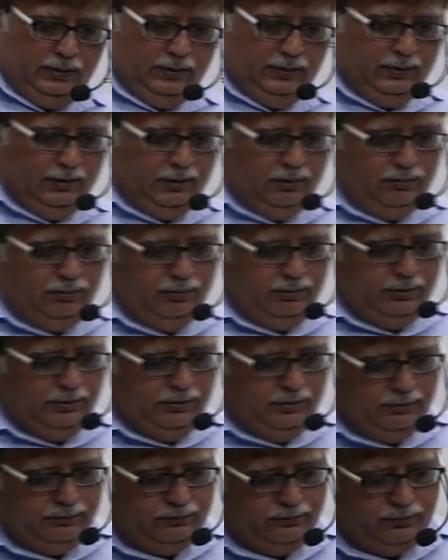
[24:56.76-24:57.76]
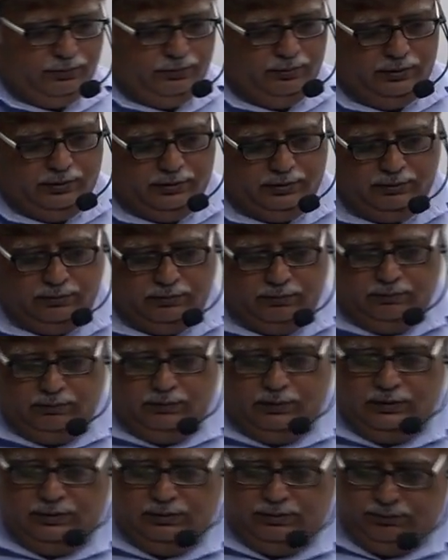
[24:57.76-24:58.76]
Now, dear student,
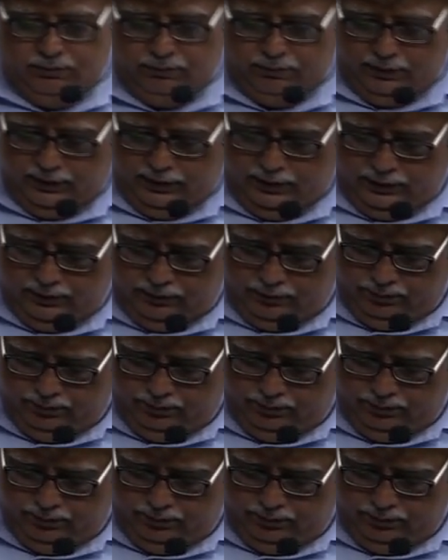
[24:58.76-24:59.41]
one very